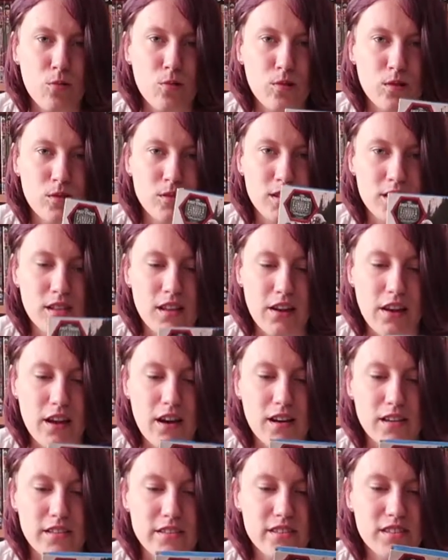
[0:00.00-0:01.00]
Wars The
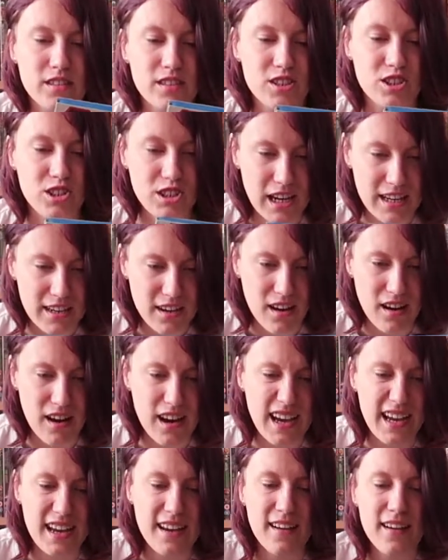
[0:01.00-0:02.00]
Last
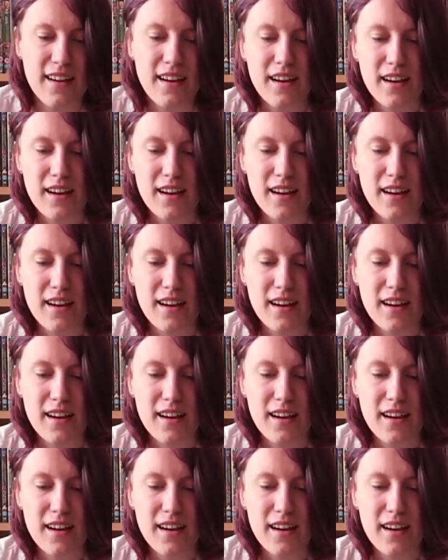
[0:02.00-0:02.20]
Jedi.